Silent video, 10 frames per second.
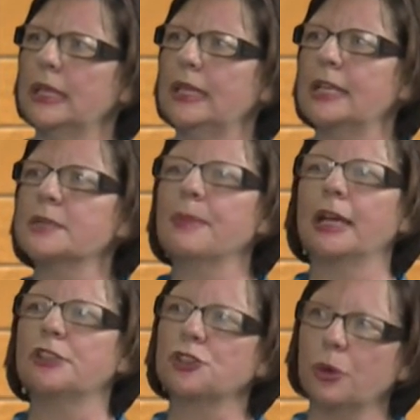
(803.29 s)
That's
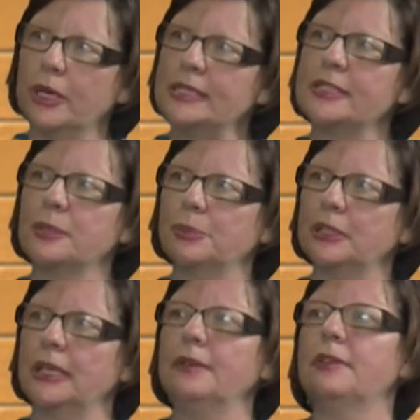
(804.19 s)
my choice to
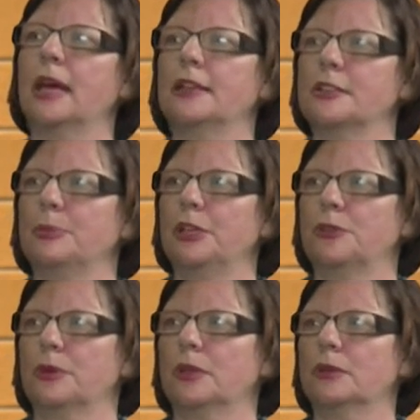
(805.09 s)
believe that to be
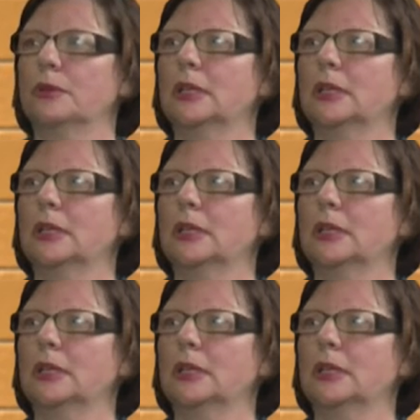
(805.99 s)
true.